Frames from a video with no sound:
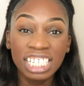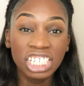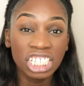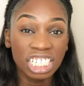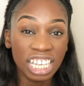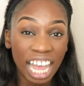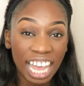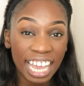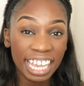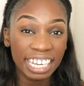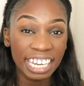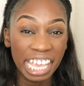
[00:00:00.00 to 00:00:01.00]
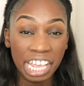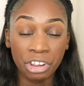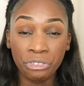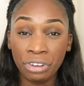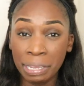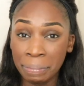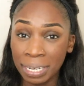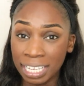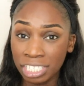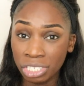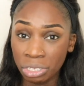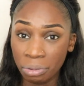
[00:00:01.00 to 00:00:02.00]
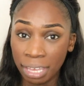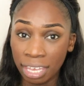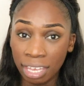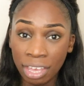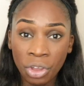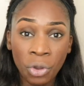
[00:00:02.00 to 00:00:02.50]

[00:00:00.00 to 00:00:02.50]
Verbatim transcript: shine, and creaminess to it.